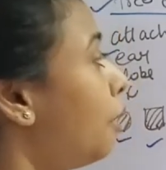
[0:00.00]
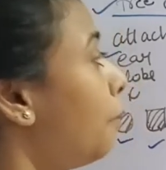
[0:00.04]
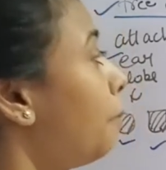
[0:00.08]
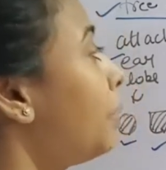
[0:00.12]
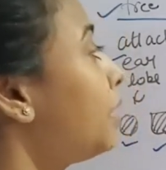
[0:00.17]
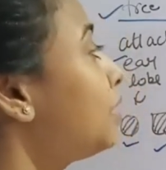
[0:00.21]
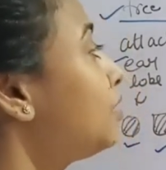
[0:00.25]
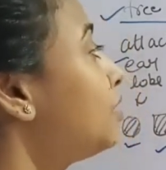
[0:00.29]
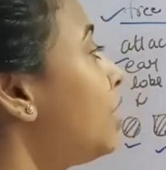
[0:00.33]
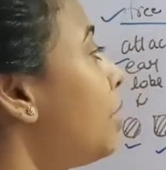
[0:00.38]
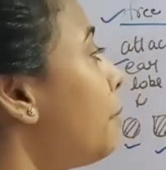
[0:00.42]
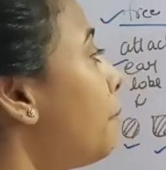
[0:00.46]

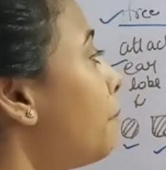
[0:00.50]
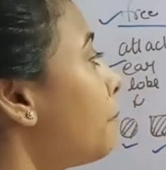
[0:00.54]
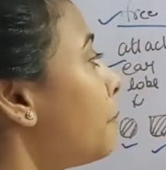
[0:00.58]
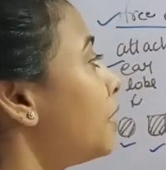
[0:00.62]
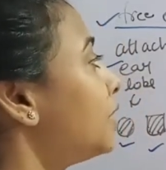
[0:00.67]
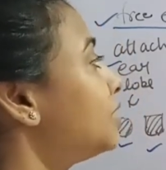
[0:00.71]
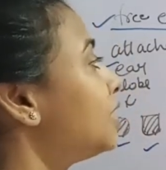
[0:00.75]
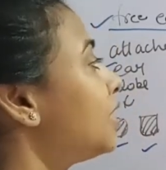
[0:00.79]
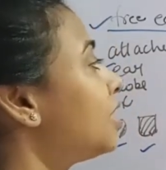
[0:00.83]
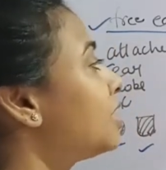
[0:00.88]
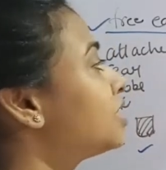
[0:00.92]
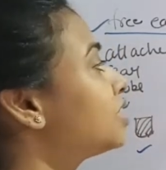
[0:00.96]
but their
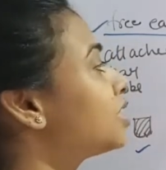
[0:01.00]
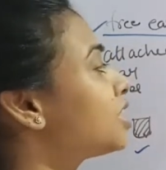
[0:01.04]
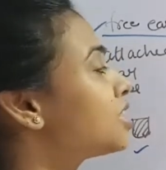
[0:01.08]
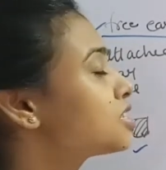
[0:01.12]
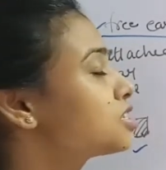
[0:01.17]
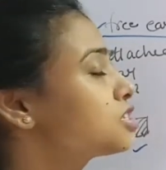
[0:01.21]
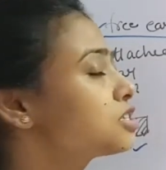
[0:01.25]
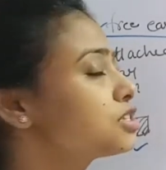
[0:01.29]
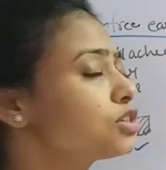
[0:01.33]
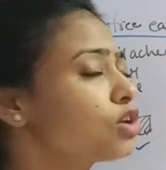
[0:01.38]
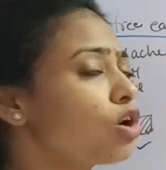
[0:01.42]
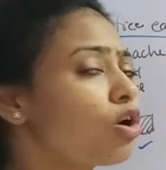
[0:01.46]
mother
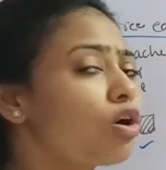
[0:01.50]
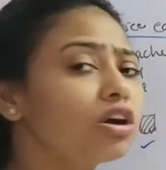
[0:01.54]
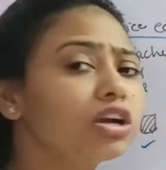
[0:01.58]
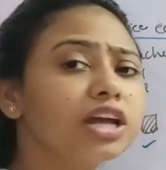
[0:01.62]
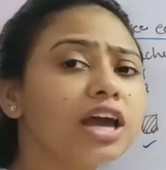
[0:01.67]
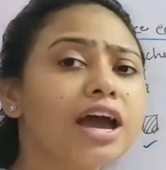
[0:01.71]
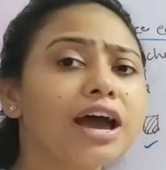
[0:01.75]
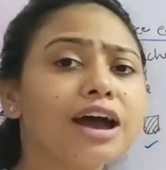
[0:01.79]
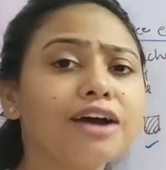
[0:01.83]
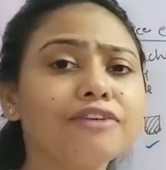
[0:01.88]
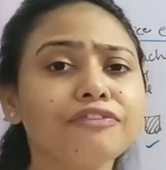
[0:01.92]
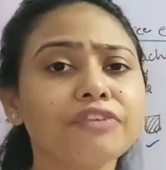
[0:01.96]
does not
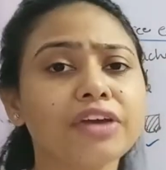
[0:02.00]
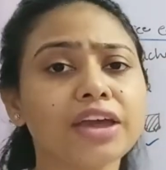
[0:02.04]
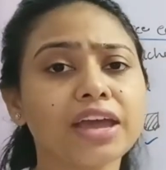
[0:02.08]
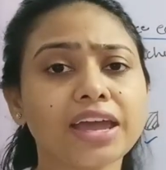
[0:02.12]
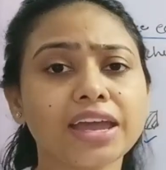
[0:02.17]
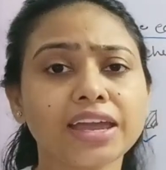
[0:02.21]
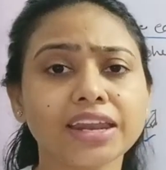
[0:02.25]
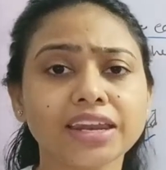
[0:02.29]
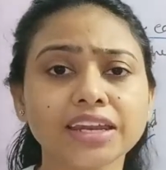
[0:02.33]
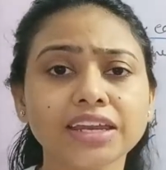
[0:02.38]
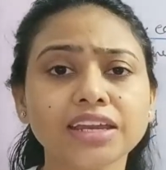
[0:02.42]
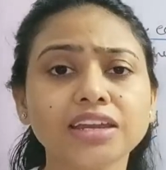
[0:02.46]
have
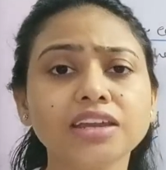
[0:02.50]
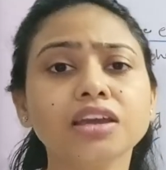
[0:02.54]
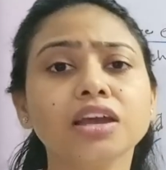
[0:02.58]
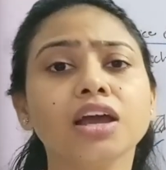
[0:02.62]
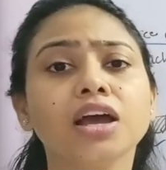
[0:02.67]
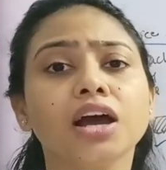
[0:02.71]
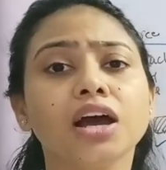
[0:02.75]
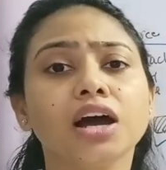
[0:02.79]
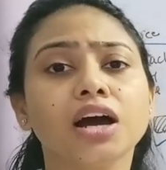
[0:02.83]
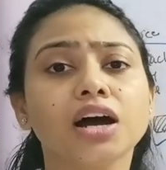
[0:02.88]
any